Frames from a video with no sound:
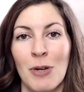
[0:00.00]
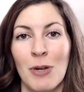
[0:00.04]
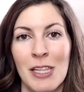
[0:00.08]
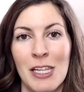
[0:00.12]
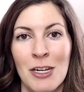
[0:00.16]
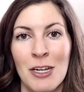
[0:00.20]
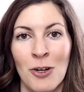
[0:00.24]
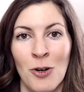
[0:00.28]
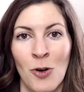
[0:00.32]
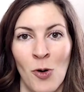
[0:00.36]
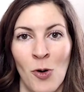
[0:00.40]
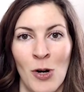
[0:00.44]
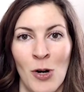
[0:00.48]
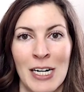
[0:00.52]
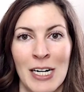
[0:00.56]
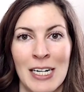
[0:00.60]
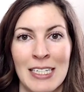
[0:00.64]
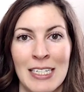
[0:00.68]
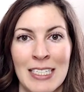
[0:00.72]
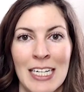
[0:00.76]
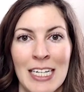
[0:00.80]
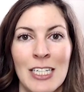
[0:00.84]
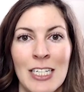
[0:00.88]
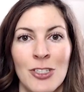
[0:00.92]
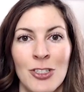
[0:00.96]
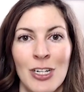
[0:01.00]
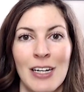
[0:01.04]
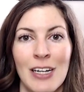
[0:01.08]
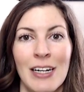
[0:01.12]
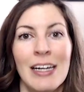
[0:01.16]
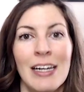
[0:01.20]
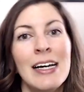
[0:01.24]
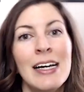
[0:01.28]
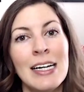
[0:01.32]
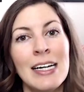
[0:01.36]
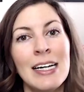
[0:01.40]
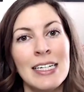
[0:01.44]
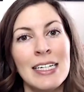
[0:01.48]
within your organization
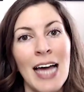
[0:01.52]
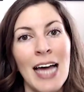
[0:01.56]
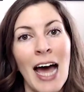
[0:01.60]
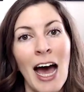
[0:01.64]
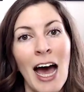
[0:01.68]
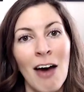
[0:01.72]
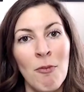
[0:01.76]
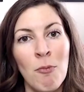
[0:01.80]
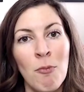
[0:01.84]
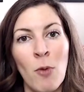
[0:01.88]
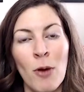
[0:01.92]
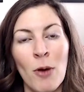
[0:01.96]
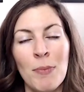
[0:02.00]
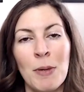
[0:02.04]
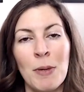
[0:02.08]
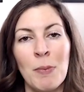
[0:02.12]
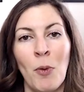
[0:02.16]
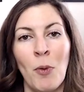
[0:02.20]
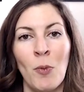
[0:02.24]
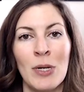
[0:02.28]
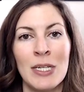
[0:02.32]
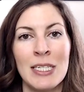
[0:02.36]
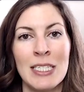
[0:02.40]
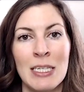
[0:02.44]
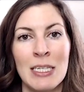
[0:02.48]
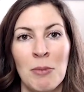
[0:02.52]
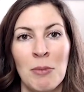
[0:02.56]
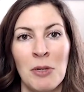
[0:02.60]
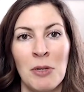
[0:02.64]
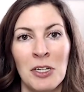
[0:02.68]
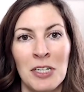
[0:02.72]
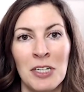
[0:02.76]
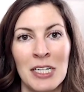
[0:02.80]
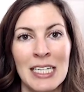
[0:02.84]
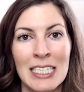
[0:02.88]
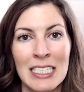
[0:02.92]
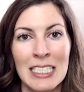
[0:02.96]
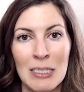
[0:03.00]
to have more people with
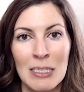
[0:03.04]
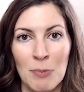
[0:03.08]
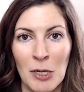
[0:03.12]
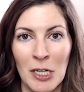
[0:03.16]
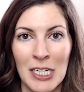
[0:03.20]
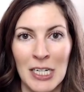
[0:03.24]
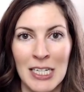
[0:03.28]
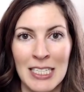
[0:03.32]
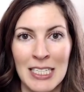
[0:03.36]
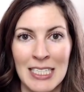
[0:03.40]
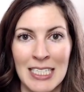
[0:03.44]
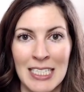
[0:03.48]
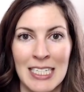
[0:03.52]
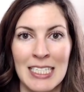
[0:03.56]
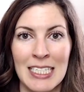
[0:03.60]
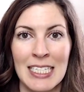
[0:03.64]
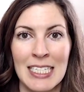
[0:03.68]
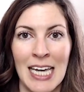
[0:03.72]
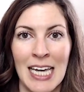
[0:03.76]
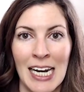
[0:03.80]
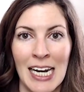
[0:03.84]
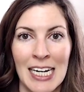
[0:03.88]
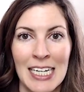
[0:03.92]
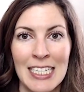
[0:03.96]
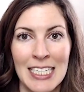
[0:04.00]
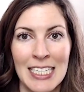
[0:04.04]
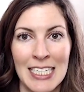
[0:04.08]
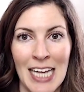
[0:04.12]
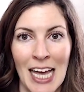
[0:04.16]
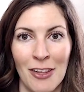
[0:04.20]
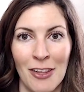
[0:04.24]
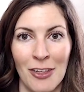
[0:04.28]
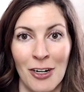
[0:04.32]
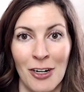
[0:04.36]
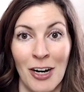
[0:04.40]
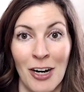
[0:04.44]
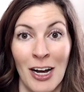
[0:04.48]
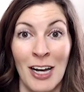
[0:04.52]
similar experiences getting
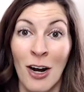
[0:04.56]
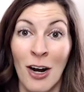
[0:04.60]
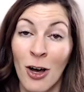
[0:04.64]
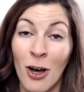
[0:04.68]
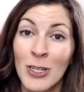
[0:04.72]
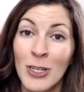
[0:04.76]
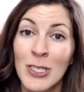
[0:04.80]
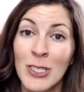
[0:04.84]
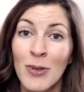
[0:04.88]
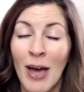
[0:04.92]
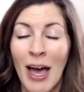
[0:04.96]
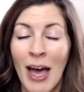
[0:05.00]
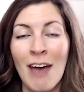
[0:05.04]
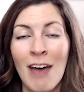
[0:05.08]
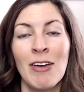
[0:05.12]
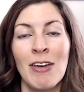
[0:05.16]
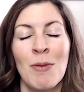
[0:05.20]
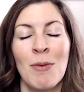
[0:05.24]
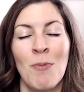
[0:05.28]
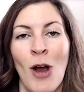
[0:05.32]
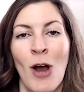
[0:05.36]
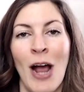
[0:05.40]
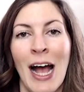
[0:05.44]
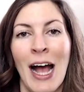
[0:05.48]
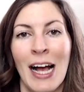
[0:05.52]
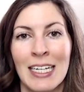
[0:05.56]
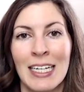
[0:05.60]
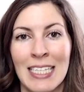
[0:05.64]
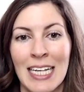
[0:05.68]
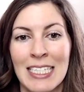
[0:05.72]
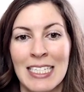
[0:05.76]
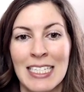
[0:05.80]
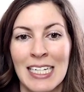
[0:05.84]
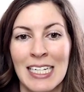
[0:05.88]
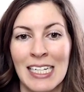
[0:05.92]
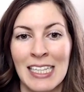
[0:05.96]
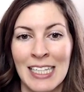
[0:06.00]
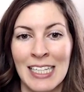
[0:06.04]
together and also having more
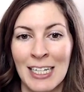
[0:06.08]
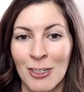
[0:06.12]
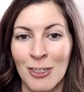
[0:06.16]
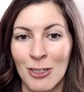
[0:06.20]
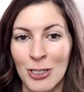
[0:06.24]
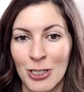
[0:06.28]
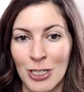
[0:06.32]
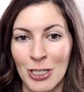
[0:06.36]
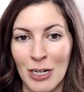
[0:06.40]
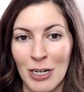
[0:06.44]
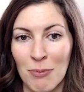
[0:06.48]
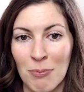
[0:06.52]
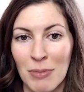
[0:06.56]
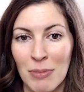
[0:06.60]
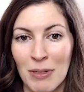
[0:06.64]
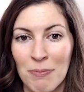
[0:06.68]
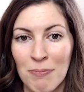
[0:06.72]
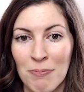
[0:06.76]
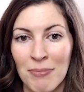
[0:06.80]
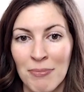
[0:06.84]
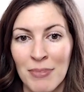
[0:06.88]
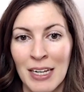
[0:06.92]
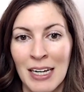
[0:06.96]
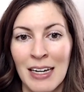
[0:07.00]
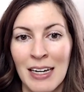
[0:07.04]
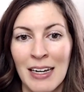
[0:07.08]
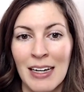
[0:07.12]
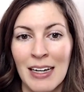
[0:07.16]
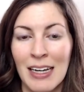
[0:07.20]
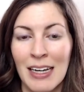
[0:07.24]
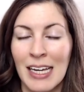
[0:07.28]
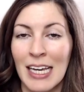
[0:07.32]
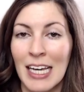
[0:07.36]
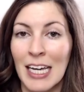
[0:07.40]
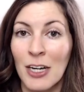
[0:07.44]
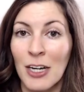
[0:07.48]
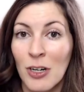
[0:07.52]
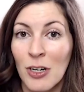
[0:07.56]
access to leadership.
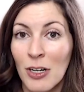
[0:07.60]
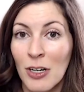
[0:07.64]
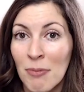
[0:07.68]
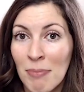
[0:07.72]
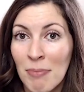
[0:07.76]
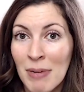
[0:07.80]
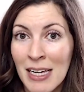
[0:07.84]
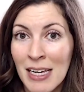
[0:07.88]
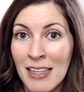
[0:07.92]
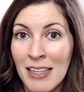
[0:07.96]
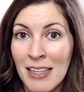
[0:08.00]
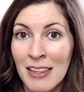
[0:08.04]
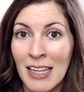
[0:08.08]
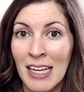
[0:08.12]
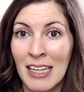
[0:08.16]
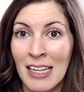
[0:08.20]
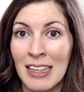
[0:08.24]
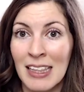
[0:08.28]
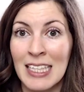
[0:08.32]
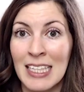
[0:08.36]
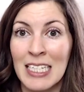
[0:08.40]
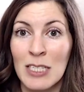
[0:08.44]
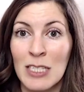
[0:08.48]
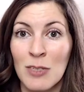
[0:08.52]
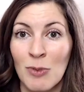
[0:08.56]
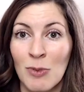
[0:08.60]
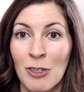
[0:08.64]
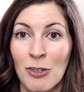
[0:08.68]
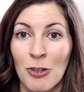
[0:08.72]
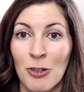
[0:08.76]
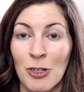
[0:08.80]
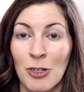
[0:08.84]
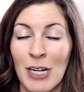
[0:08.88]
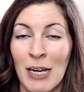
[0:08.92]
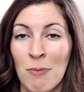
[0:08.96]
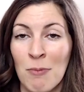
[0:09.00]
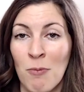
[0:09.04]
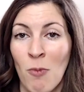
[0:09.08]
It could be that this would
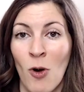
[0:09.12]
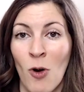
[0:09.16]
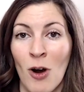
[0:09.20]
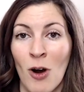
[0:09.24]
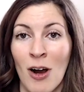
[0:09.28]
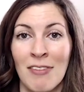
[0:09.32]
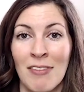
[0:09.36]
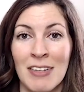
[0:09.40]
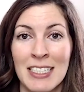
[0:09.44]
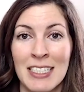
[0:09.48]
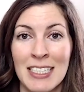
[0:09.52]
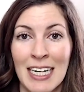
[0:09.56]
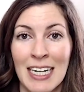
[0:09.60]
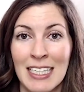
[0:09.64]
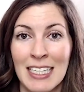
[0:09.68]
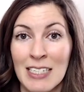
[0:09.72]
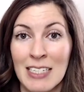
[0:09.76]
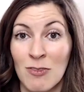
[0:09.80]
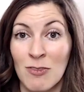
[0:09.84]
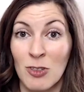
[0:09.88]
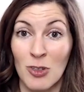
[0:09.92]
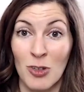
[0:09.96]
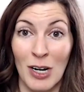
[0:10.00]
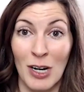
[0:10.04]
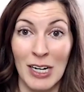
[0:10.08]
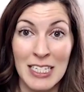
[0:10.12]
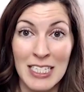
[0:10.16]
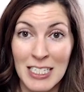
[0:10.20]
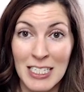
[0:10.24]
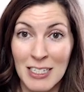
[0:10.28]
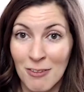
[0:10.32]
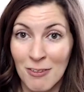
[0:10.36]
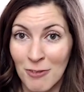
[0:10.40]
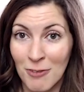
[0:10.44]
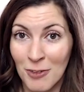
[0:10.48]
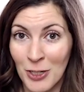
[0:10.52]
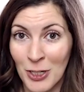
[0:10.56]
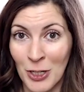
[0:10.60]
create more of a sense of trust
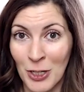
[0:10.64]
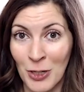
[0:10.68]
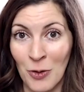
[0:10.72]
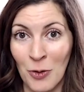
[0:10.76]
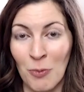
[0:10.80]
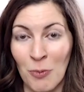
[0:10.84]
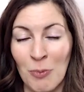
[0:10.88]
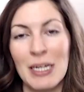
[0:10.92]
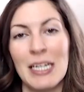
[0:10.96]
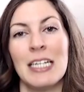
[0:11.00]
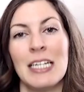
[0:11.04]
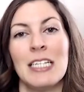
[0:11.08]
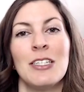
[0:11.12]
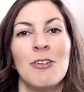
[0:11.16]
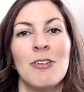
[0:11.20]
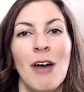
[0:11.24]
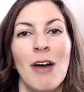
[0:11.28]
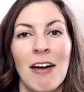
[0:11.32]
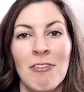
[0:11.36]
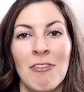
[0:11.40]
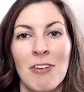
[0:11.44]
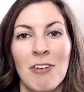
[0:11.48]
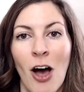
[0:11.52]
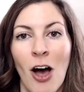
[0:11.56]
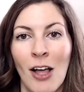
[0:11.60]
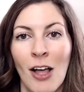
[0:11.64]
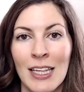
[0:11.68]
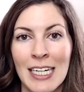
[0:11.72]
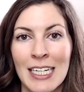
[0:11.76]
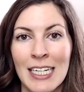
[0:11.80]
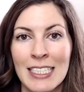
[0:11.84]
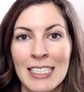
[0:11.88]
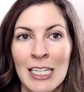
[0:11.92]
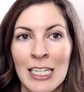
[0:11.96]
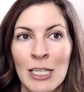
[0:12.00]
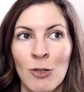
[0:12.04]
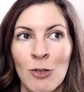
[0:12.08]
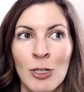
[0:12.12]
for you because you have
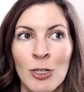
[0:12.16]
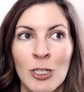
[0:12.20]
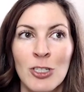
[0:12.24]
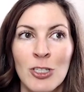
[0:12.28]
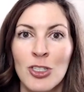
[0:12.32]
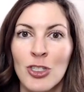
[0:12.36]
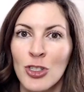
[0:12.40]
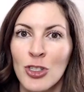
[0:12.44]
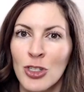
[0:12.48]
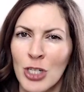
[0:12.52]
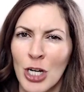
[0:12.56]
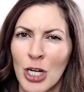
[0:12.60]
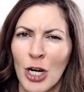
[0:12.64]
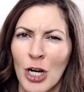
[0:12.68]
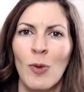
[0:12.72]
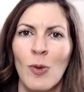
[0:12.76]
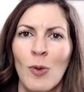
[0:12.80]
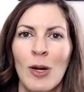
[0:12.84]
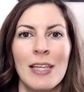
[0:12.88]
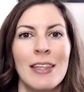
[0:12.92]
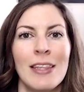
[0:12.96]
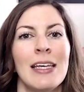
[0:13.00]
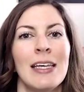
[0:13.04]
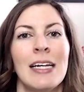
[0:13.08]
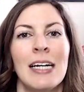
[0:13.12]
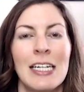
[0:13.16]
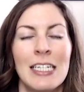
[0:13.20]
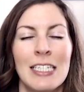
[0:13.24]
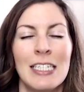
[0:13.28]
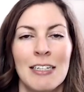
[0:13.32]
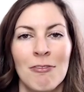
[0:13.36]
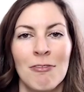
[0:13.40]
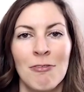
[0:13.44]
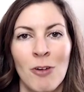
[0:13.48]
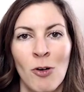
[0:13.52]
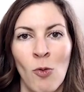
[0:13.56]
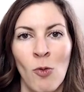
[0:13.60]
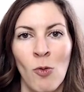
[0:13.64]
colleagues that you can share with in a
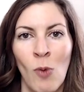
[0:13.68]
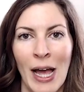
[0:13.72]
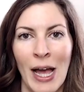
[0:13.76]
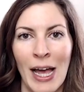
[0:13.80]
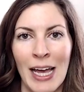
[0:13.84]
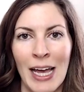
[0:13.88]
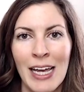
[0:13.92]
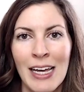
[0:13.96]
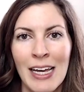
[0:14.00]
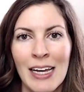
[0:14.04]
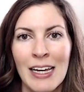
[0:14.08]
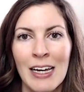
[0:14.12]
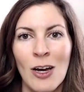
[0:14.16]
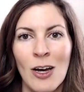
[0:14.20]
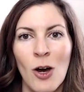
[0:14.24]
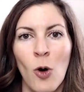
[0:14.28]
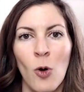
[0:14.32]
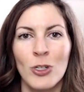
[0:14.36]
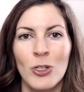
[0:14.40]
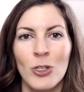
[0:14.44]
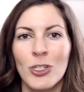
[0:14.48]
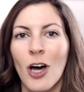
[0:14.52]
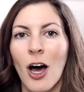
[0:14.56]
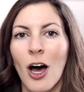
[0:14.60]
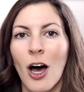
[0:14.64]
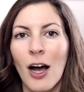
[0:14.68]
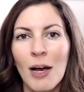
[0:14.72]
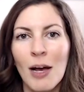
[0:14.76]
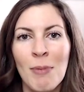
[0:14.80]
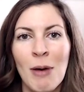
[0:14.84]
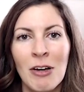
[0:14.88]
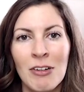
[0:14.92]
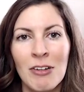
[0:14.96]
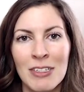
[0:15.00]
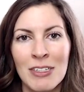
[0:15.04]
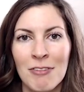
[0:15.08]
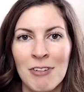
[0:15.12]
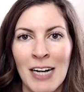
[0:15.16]
different way or talk
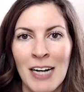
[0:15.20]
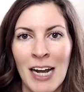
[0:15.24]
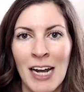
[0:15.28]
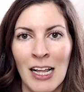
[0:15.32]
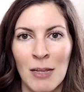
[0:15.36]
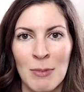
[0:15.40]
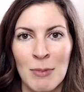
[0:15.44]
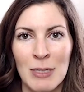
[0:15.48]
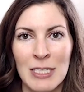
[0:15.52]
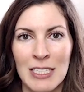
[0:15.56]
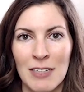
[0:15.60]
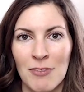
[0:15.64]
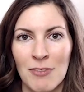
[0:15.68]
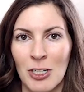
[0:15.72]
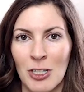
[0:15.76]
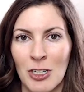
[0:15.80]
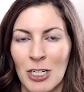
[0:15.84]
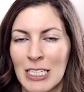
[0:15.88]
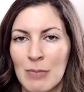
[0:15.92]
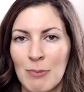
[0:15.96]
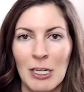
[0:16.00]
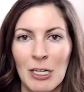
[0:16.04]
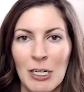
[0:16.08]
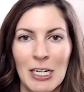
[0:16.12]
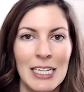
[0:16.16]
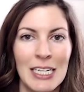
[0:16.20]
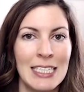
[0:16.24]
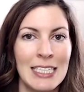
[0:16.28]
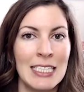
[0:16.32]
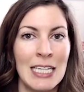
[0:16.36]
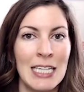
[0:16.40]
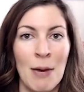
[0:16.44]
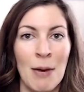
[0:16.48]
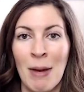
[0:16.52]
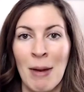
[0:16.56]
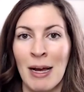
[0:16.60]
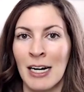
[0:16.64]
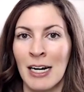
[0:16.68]
about different elements of your experience
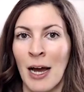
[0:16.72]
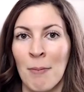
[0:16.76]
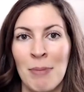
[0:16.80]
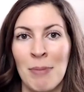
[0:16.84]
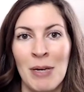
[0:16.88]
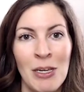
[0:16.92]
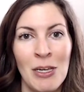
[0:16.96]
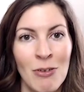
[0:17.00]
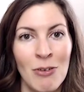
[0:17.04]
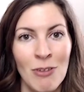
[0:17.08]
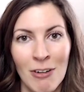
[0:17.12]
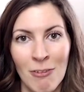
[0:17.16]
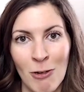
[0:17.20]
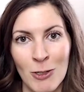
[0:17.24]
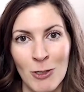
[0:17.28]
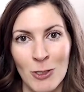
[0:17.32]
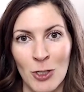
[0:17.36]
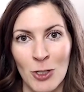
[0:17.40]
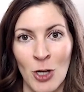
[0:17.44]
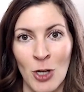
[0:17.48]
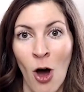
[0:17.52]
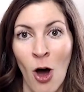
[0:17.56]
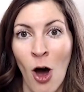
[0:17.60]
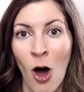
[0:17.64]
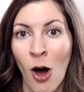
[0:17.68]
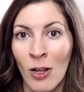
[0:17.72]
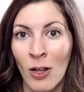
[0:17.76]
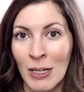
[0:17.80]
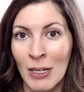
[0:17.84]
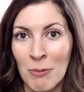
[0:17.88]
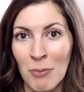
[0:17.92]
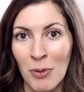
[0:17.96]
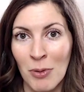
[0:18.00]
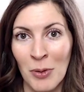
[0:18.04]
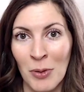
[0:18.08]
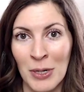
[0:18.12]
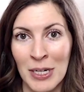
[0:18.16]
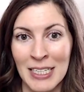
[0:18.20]
that might not be universal to all
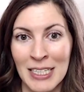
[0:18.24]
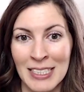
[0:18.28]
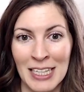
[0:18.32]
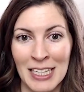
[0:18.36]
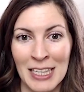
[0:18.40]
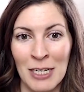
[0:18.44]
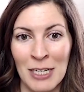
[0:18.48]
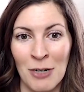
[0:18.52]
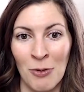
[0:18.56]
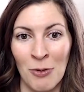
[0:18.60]
employees at the